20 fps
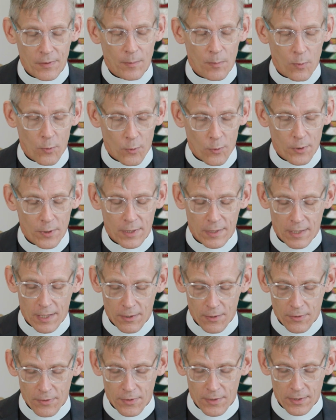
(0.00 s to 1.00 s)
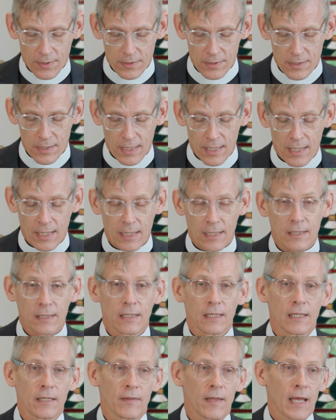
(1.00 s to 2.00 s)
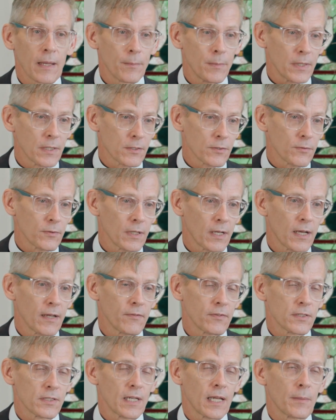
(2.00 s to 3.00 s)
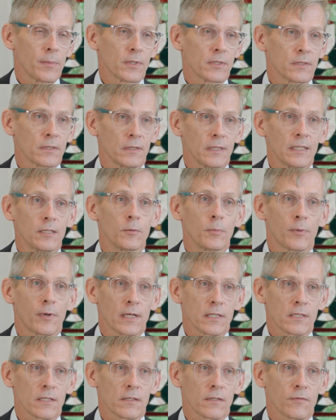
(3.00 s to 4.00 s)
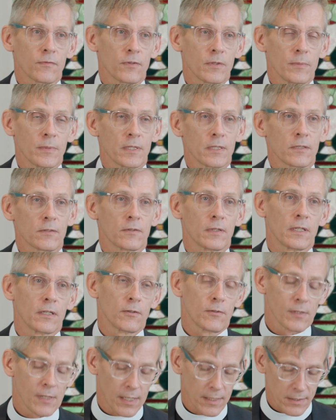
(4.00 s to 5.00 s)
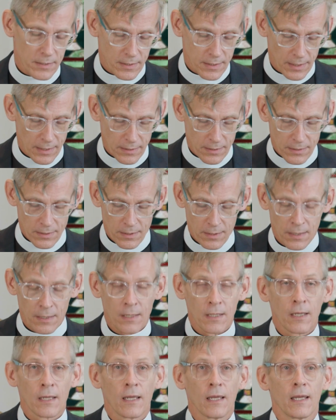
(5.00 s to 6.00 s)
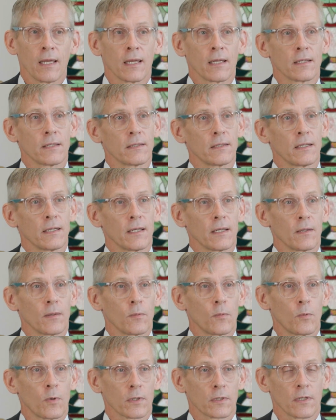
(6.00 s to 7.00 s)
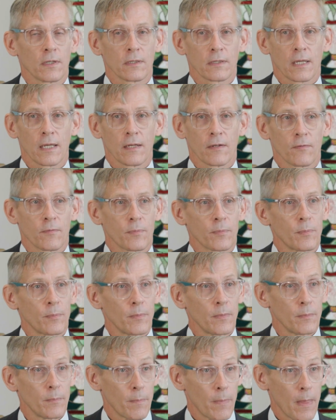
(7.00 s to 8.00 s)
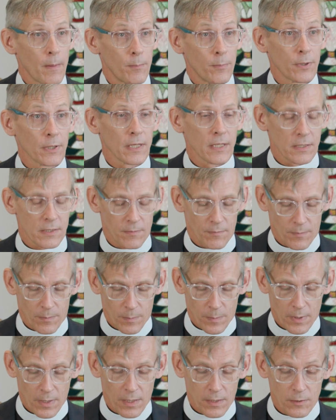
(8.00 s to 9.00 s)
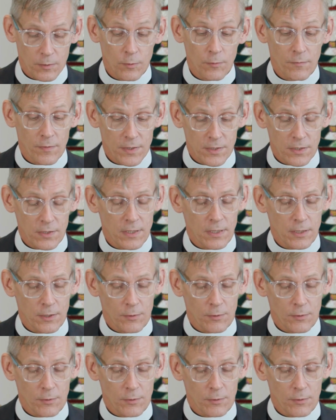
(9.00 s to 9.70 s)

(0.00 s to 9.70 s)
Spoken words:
the board and other things. And in that ministry, I've established a legal presence for the ministry here in the United States and worked on kind of bringing some new vision and